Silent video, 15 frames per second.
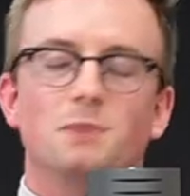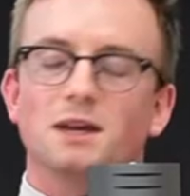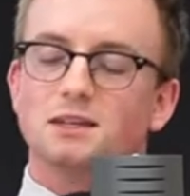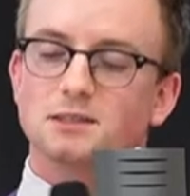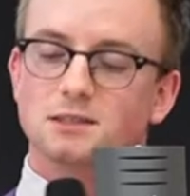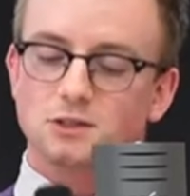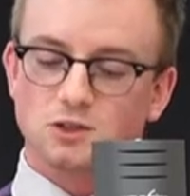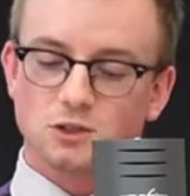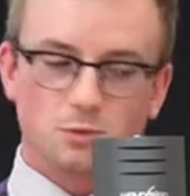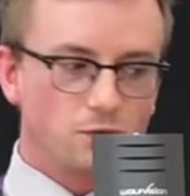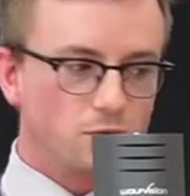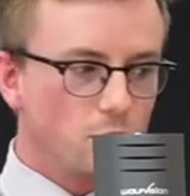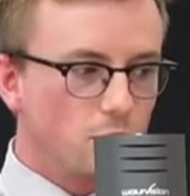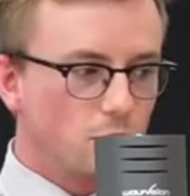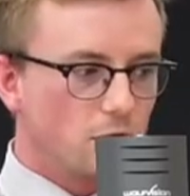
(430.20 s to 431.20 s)
made decisions
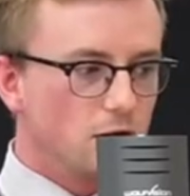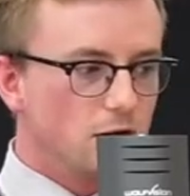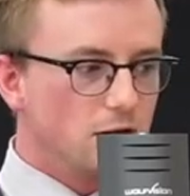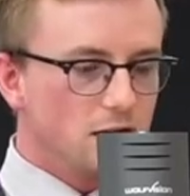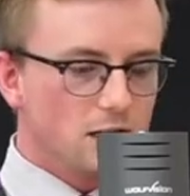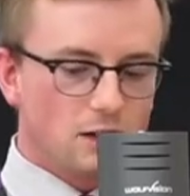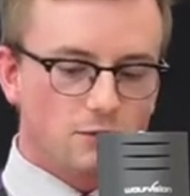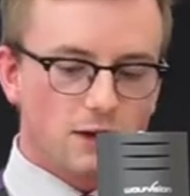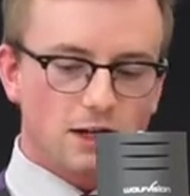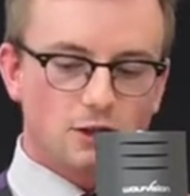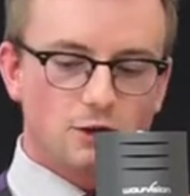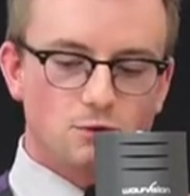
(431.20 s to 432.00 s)
before. In fact,